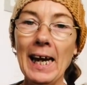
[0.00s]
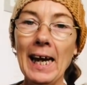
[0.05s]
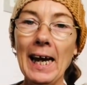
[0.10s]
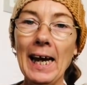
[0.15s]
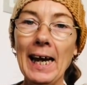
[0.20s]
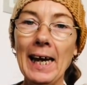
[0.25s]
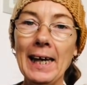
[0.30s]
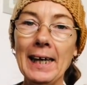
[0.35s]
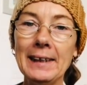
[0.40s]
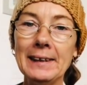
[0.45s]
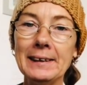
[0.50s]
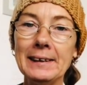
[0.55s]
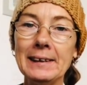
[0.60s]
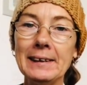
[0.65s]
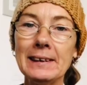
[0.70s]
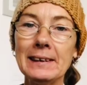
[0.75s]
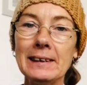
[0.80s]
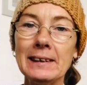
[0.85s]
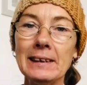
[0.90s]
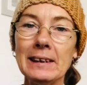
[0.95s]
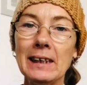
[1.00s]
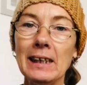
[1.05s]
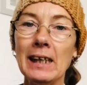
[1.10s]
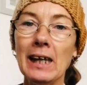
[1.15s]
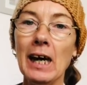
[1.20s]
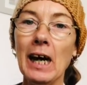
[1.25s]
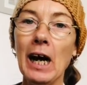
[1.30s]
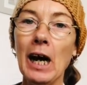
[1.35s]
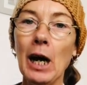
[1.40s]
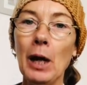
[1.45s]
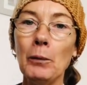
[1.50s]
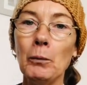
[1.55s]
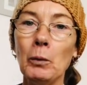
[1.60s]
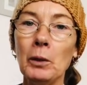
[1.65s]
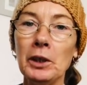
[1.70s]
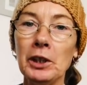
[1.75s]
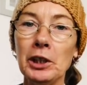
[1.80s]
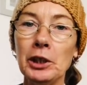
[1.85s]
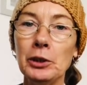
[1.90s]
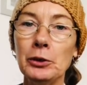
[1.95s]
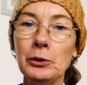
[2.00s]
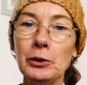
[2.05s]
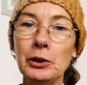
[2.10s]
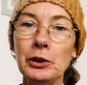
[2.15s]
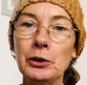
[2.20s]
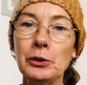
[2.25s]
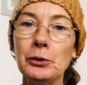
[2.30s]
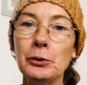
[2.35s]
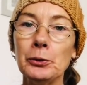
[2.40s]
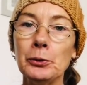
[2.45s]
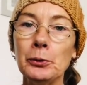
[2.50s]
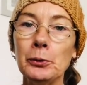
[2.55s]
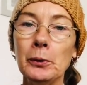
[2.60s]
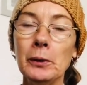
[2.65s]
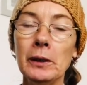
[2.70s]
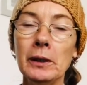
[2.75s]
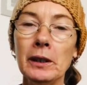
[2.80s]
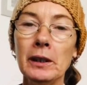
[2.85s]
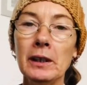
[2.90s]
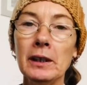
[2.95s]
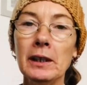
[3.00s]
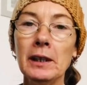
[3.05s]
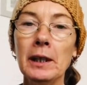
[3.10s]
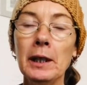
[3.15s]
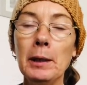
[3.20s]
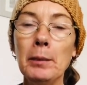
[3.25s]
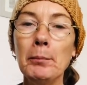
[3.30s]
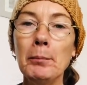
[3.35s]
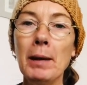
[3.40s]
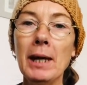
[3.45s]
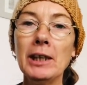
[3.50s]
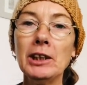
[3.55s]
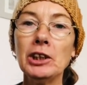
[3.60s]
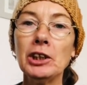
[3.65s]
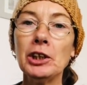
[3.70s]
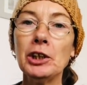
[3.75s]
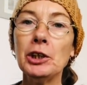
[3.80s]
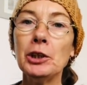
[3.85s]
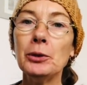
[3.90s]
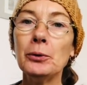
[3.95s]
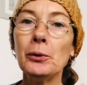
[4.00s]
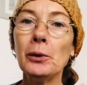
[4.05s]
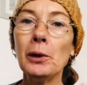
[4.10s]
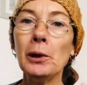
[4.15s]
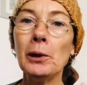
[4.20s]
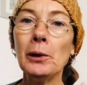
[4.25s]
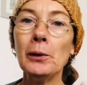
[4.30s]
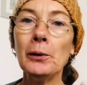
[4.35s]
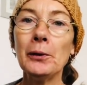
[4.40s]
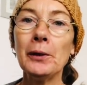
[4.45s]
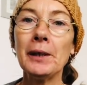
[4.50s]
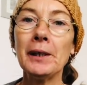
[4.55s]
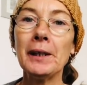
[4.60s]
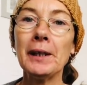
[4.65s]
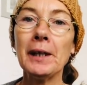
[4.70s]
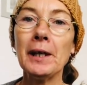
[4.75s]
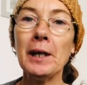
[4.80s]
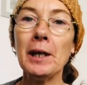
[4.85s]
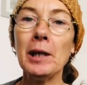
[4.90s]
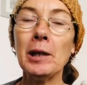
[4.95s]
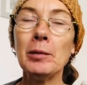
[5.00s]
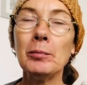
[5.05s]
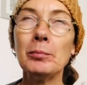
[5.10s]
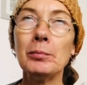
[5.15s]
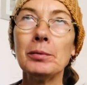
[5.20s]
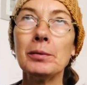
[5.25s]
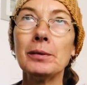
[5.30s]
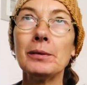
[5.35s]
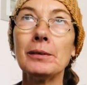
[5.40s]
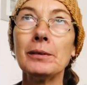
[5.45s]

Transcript: and I want you to Imagine you're looking up